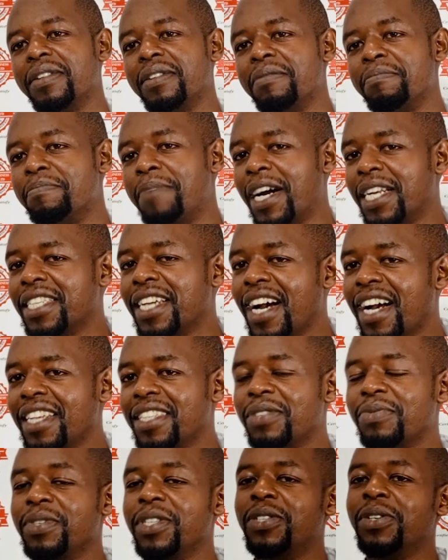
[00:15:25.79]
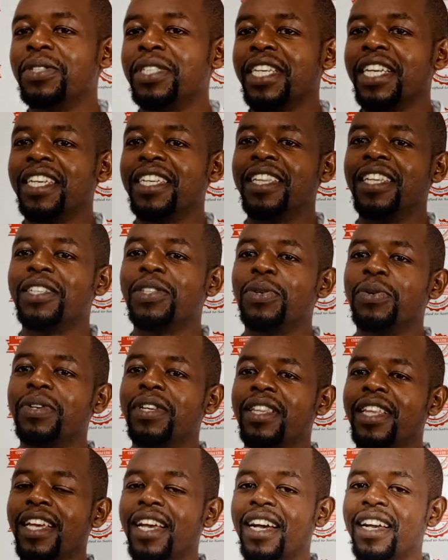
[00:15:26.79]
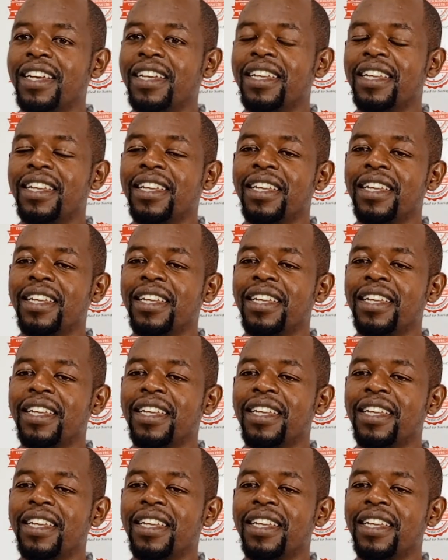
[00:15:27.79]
But us, we don't end the story there.